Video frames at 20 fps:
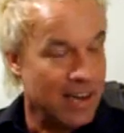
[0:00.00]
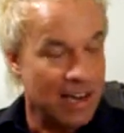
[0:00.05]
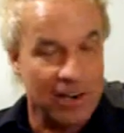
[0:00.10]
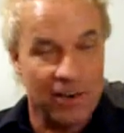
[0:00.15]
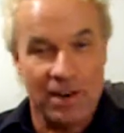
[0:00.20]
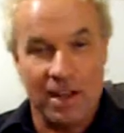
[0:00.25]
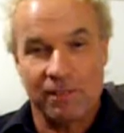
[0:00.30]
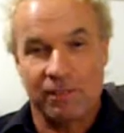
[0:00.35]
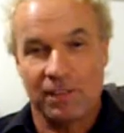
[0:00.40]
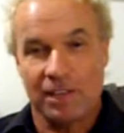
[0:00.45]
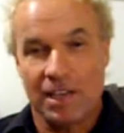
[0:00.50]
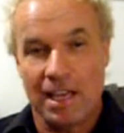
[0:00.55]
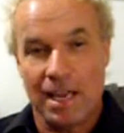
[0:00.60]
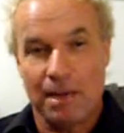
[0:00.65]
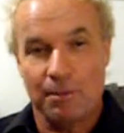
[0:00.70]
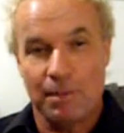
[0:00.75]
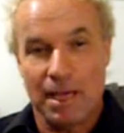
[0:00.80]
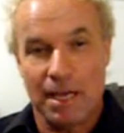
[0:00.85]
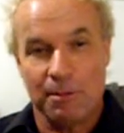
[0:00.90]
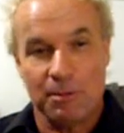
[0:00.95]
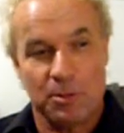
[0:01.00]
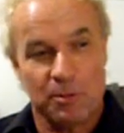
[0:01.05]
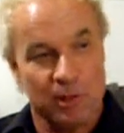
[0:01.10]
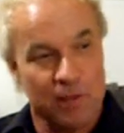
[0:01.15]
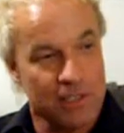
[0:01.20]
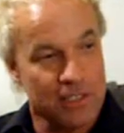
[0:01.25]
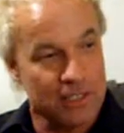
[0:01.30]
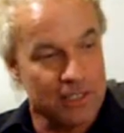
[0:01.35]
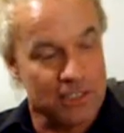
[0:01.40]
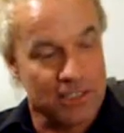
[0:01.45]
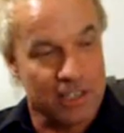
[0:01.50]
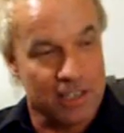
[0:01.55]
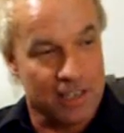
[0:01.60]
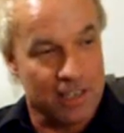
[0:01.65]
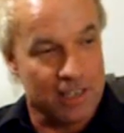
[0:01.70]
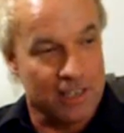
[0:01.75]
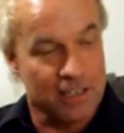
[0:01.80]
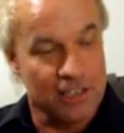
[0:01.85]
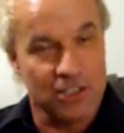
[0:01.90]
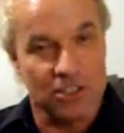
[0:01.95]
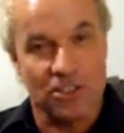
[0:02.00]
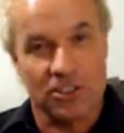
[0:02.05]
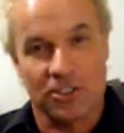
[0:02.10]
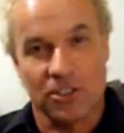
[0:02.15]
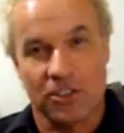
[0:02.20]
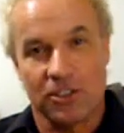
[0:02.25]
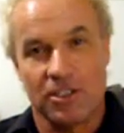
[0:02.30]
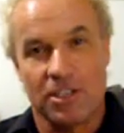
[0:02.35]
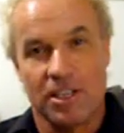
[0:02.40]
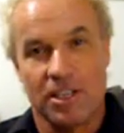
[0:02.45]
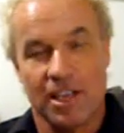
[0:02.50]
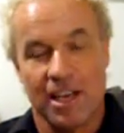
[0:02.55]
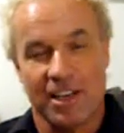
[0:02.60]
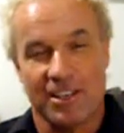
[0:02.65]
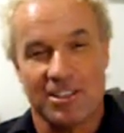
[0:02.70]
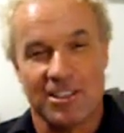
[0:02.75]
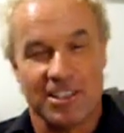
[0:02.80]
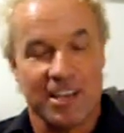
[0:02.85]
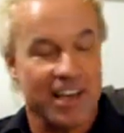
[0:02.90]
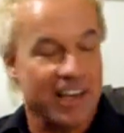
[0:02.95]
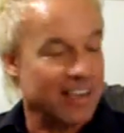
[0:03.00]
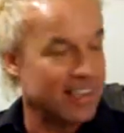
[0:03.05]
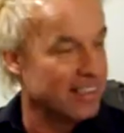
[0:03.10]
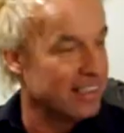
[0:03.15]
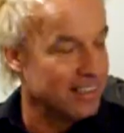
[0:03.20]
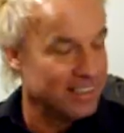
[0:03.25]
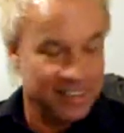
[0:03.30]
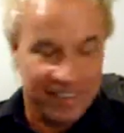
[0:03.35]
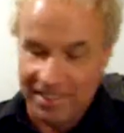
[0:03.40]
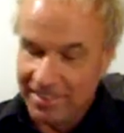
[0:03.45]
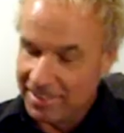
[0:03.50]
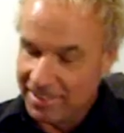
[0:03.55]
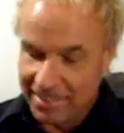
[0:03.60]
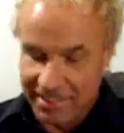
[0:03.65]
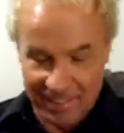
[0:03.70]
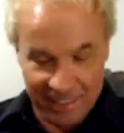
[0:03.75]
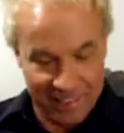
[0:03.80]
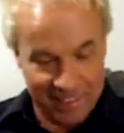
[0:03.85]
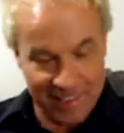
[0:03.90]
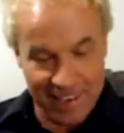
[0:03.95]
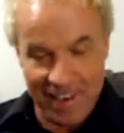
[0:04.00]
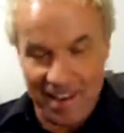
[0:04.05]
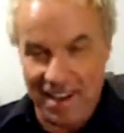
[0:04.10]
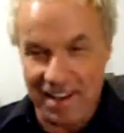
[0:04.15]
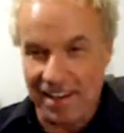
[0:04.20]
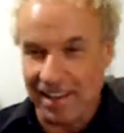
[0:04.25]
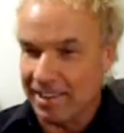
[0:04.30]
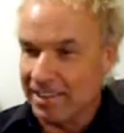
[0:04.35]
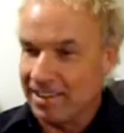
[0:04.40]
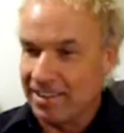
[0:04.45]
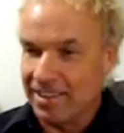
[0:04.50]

I don't have to name names, but his initials are TSA. God,